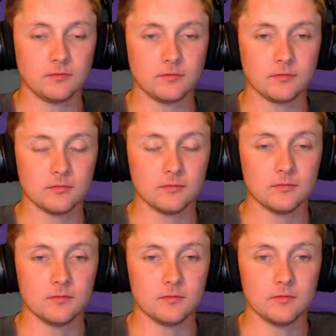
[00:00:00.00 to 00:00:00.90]

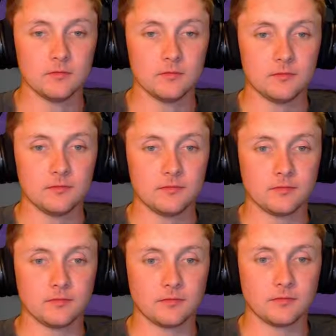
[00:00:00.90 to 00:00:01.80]

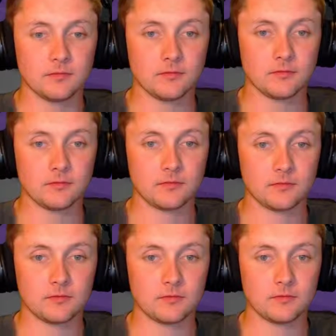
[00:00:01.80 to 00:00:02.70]

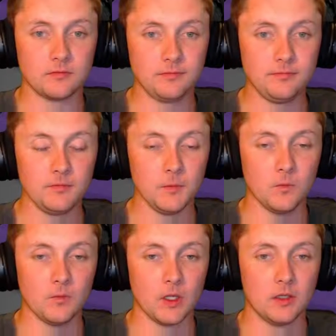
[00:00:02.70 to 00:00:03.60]

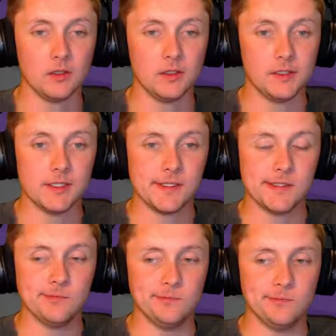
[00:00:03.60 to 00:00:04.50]

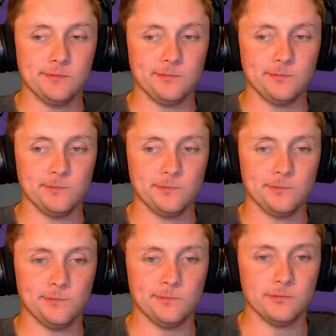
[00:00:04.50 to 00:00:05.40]

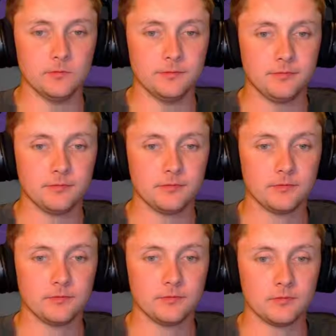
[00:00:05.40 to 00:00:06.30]

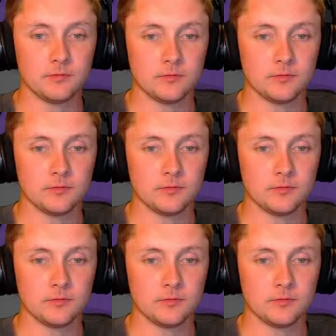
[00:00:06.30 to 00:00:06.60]
(silence)